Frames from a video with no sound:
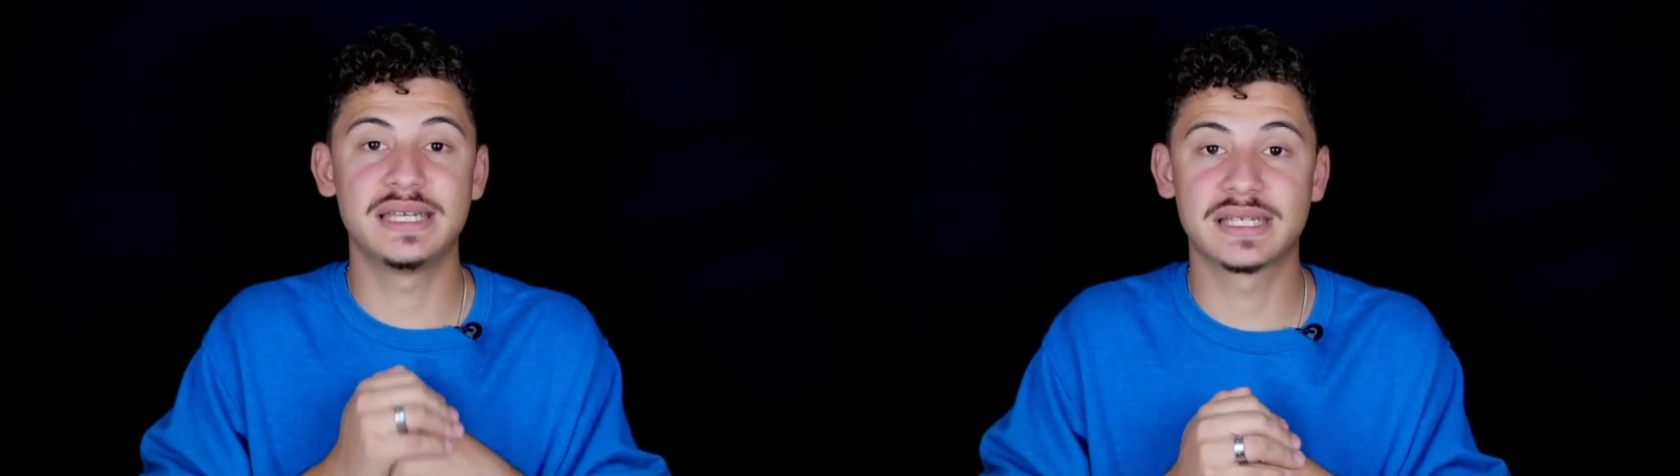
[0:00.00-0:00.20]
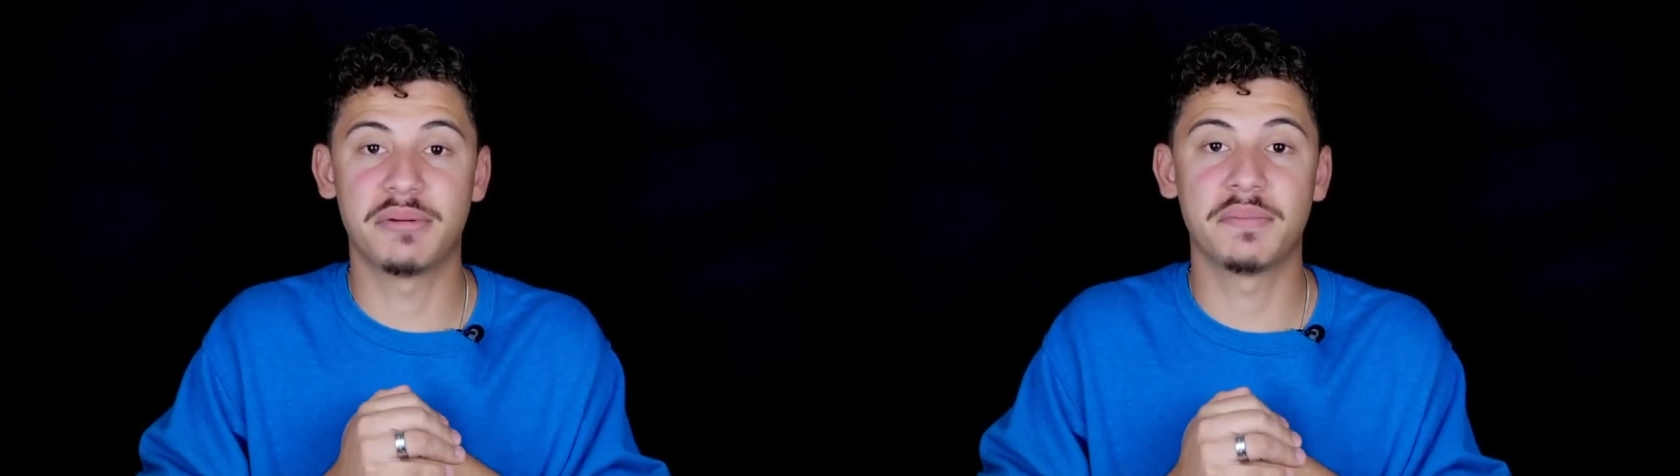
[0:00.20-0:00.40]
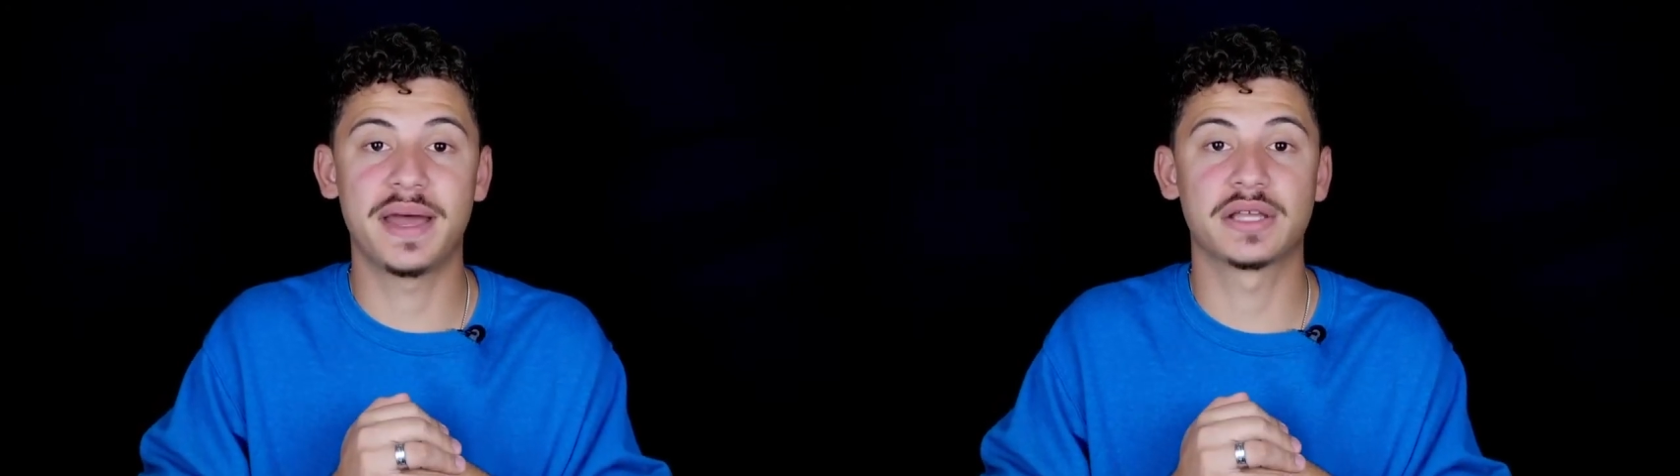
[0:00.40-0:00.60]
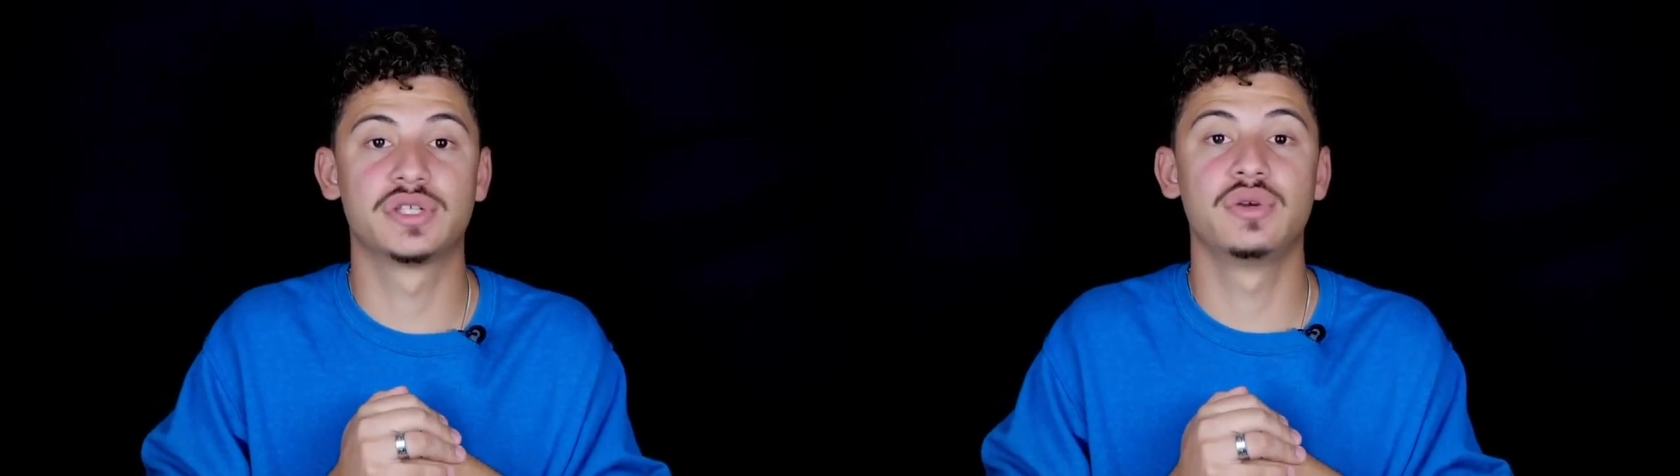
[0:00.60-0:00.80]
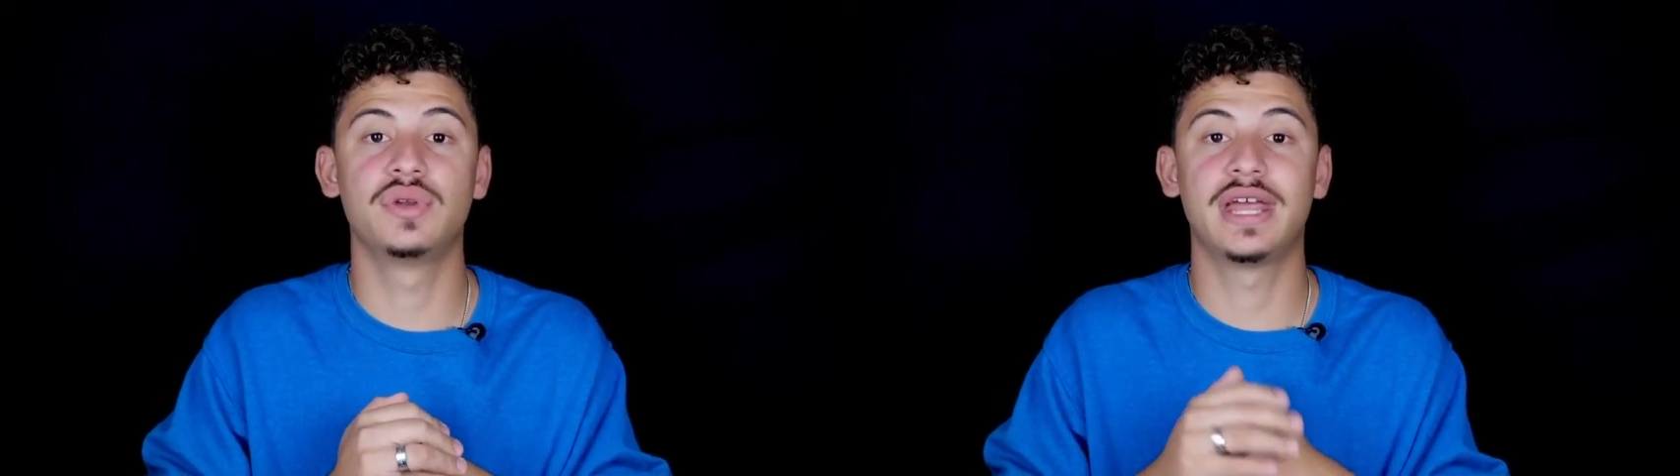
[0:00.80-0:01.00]
is coming back
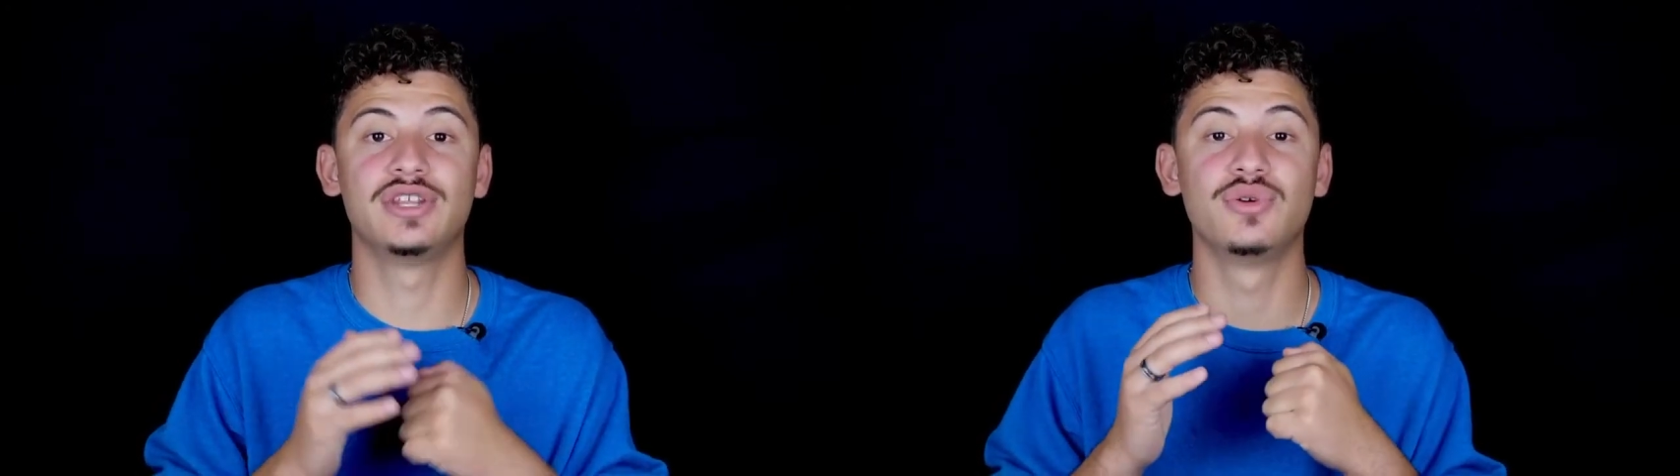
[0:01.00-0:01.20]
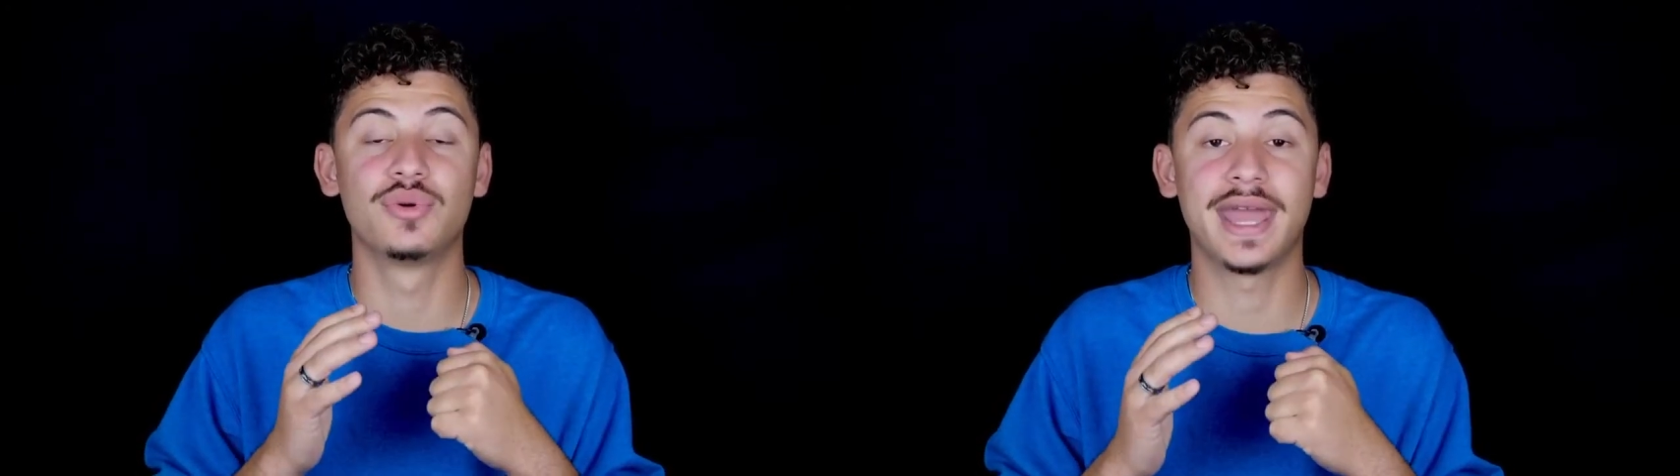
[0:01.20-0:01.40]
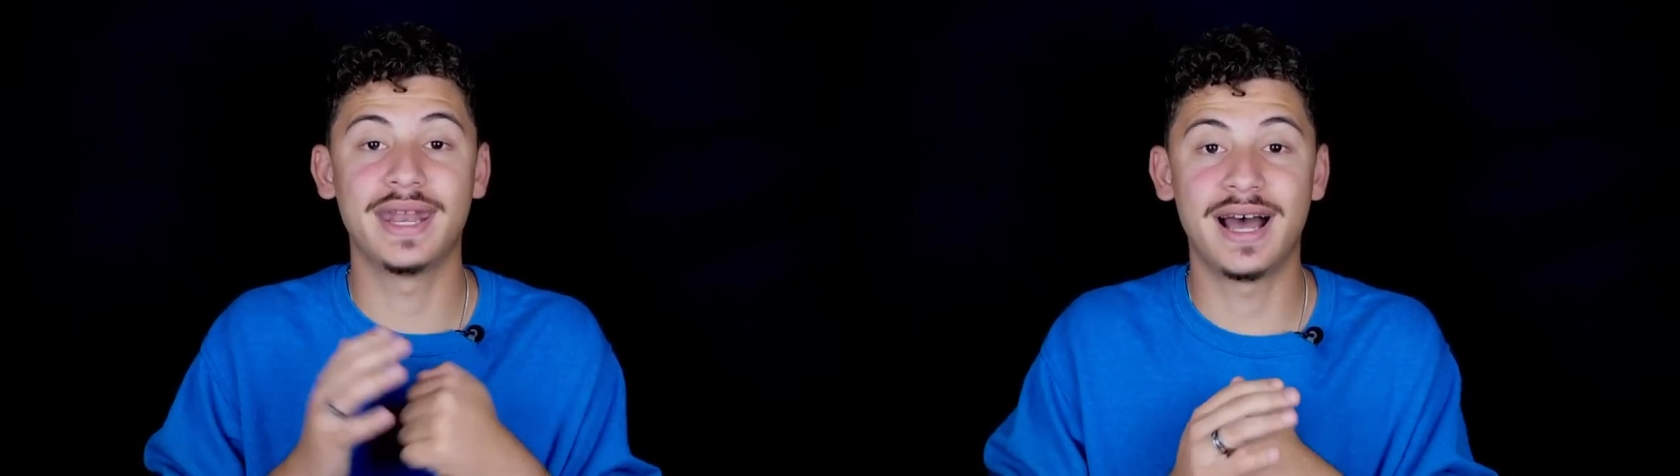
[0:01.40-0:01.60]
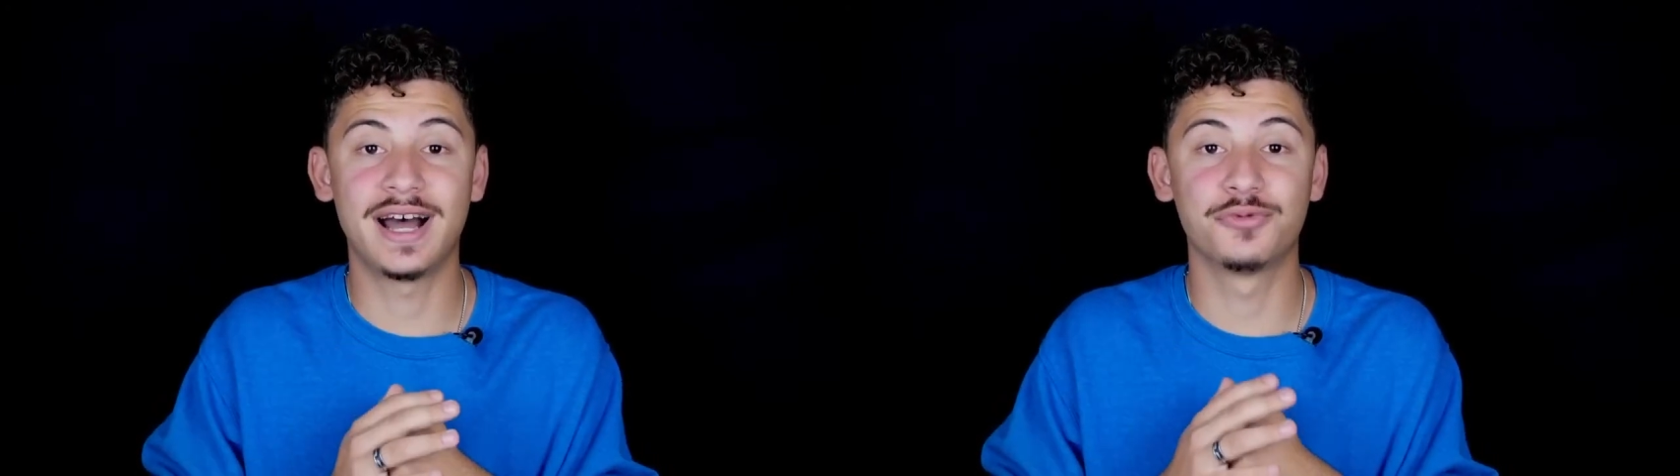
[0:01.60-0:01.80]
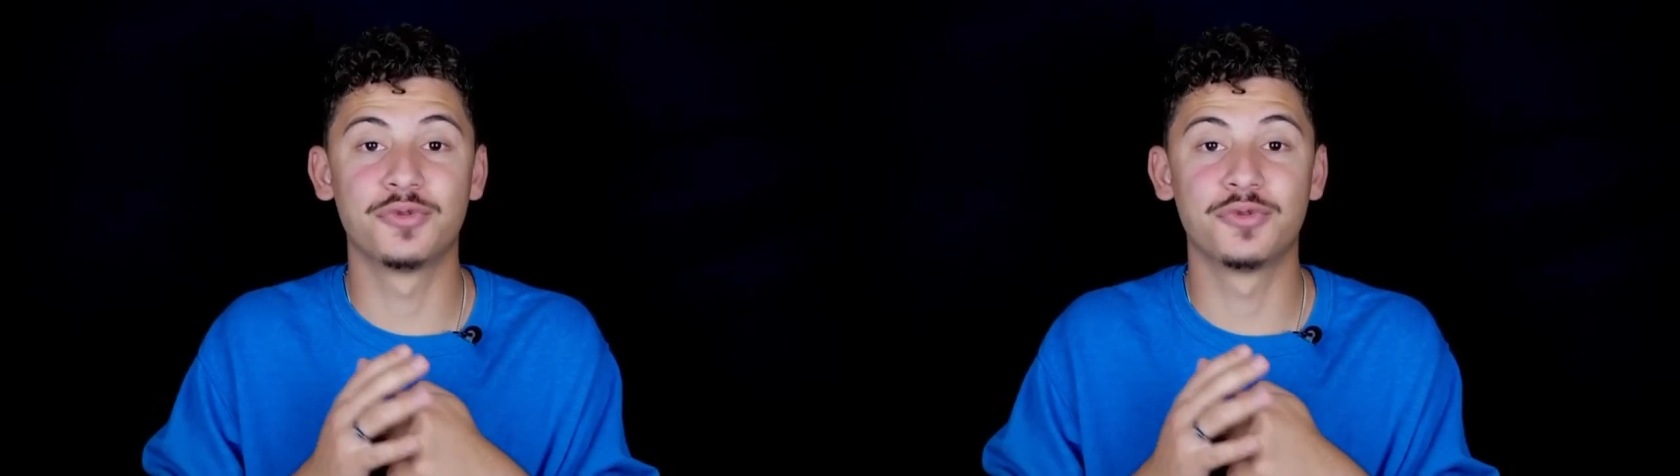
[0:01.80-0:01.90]
soon and you cannot